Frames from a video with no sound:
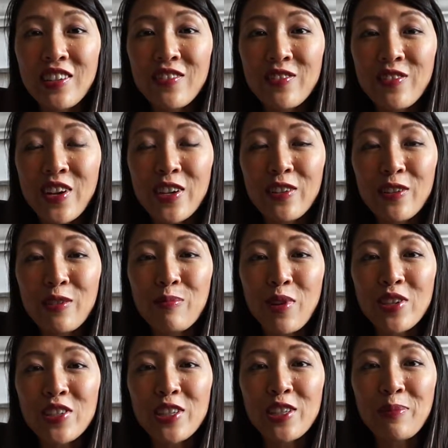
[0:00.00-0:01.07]
regular
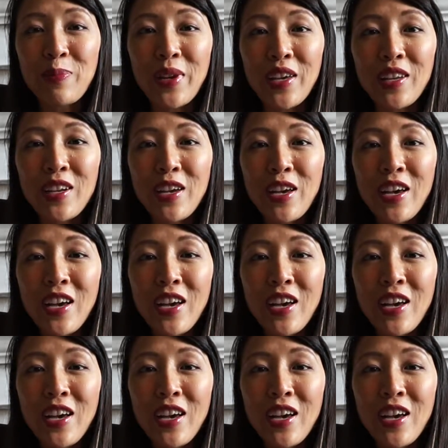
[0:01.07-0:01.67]
brushes, but